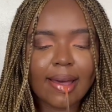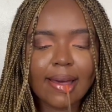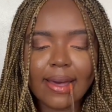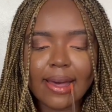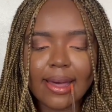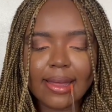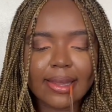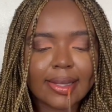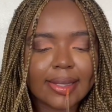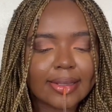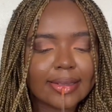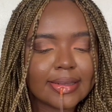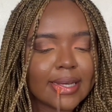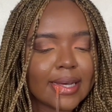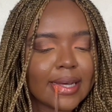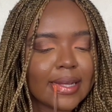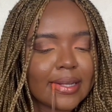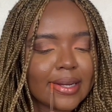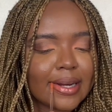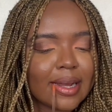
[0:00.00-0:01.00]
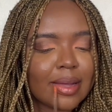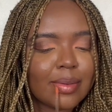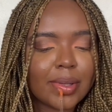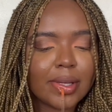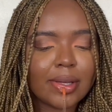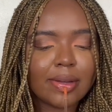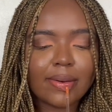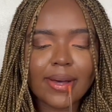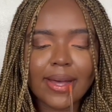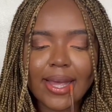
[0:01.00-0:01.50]
I think this color can be
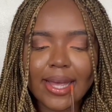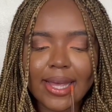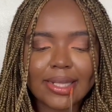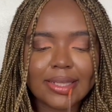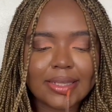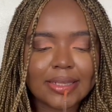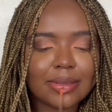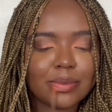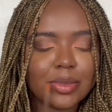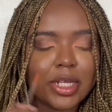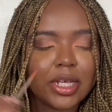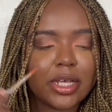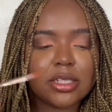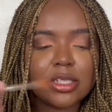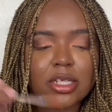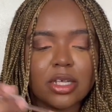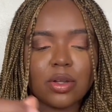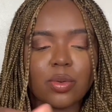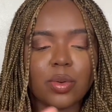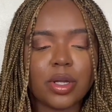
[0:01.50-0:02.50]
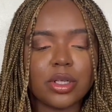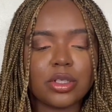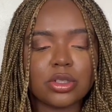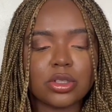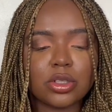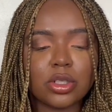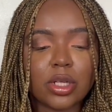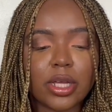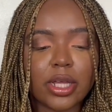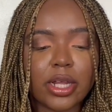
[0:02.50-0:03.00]
quite intimidating when you
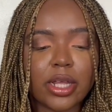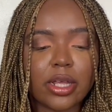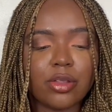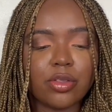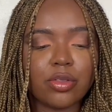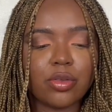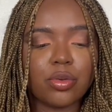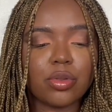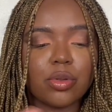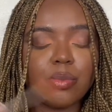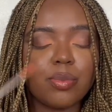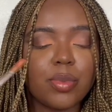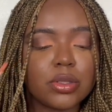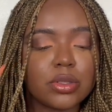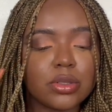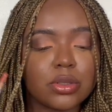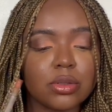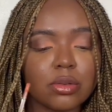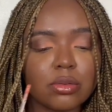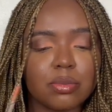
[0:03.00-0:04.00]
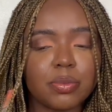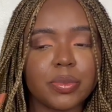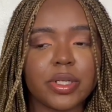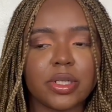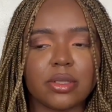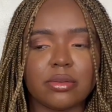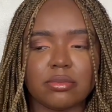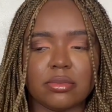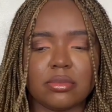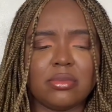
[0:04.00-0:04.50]
just look at it through the bottle, but